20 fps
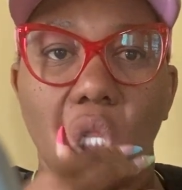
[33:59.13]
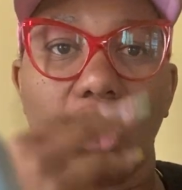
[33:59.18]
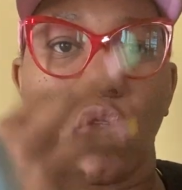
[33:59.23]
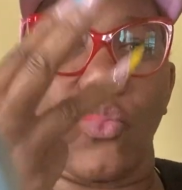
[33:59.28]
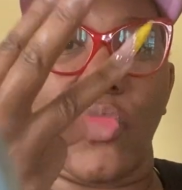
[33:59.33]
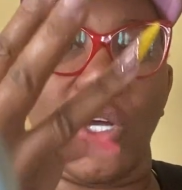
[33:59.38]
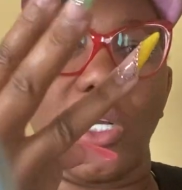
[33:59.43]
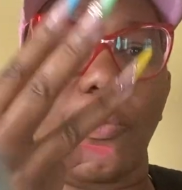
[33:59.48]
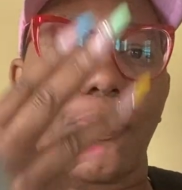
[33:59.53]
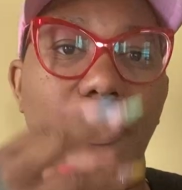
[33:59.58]

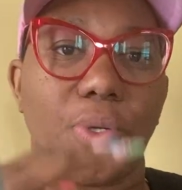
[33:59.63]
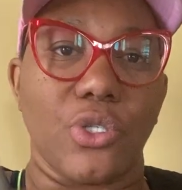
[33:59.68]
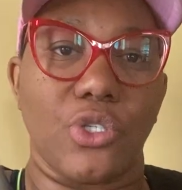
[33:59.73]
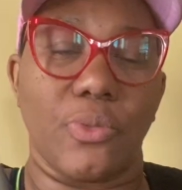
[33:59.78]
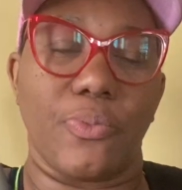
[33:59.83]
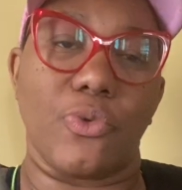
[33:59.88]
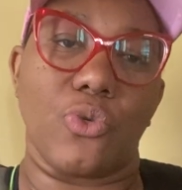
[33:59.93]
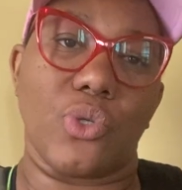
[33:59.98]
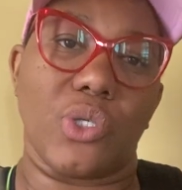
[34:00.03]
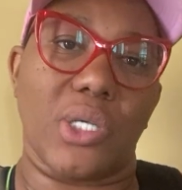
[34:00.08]
Three of the
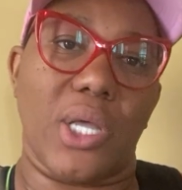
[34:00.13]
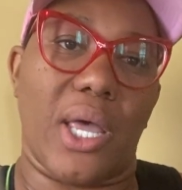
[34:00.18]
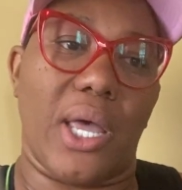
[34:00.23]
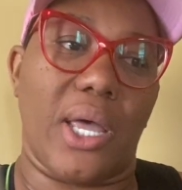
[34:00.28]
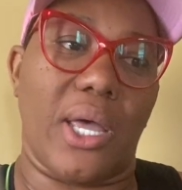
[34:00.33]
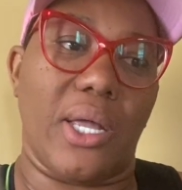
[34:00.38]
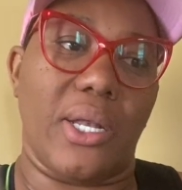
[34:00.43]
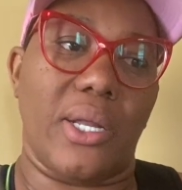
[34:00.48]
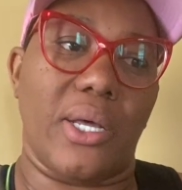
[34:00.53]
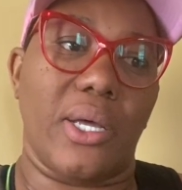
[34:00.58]
principals
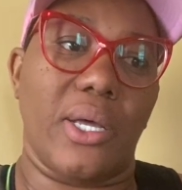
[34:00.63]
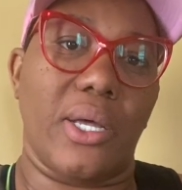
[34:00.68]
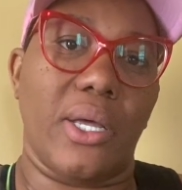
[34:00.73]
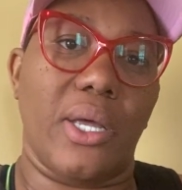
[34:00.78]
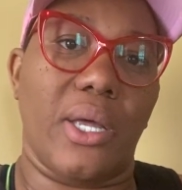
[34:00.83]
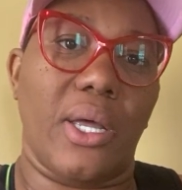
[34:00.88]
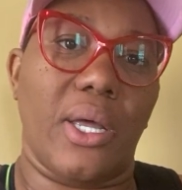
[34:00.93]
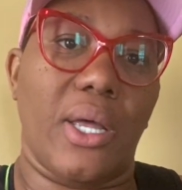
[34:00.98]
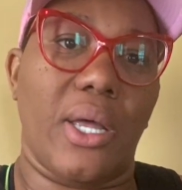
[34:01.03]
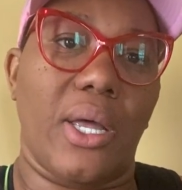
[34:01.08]
said,
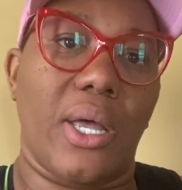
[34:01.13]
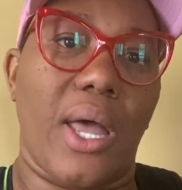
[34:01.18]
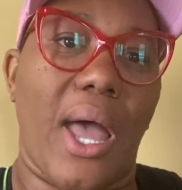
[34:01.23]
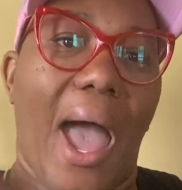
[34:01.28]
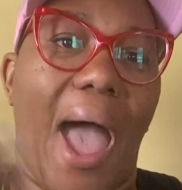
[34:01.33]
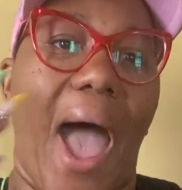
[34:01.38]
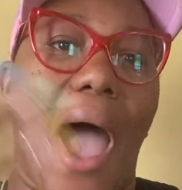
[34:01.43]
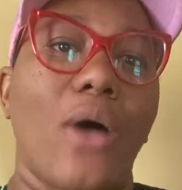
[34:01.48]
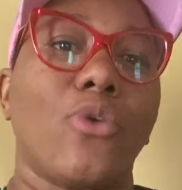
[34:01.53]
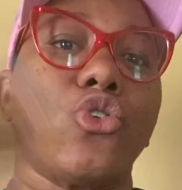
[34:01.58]

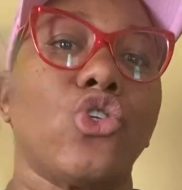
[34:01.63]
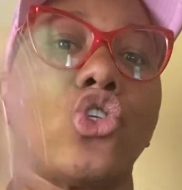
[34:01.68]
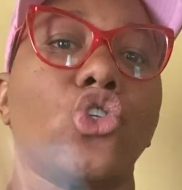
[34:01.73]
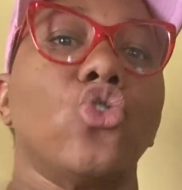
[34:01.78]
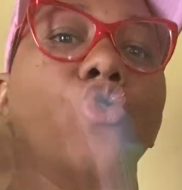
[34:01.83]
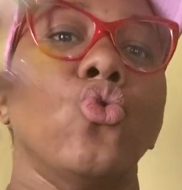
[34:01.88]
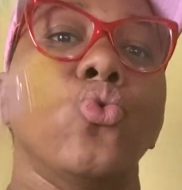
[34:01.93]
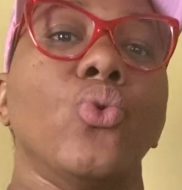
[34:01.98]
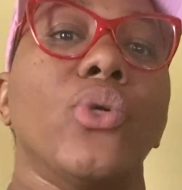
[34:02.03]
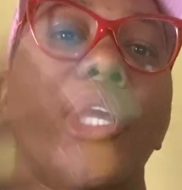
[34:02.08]
How
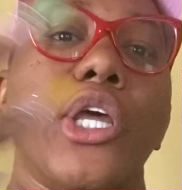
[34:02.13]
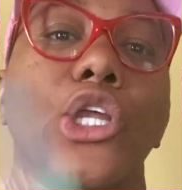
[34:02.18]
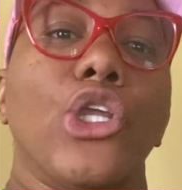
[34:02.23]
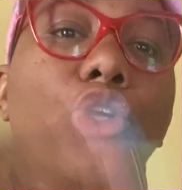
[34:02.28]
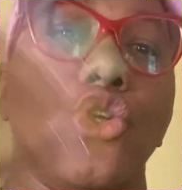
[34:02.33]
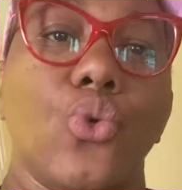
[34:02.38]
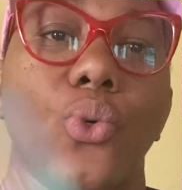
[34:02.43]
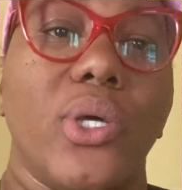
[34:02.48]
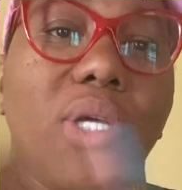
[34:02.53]
soon can you